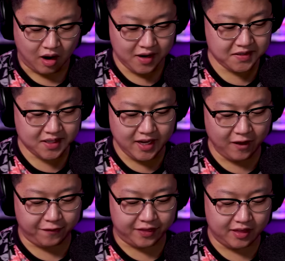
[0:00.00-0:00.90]
Honestly,
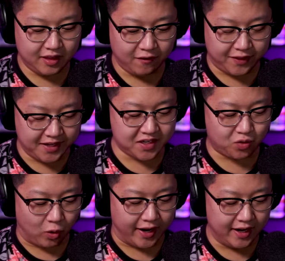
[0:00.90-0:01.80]
if they
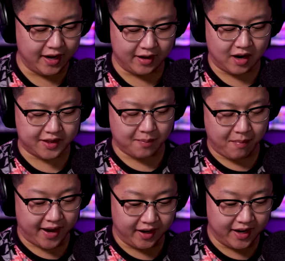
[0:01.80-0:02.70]
just waited and got the
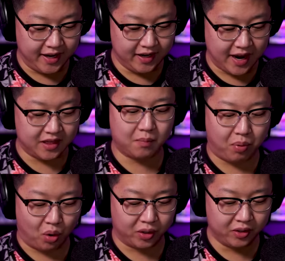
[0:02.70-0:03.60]
Mega Knight and the
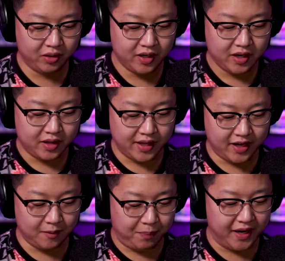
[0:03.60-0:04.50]
bowler, they
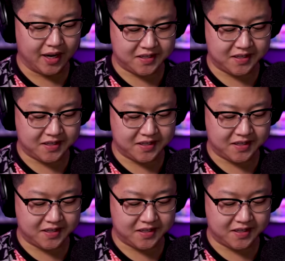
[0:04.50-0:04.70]
could beat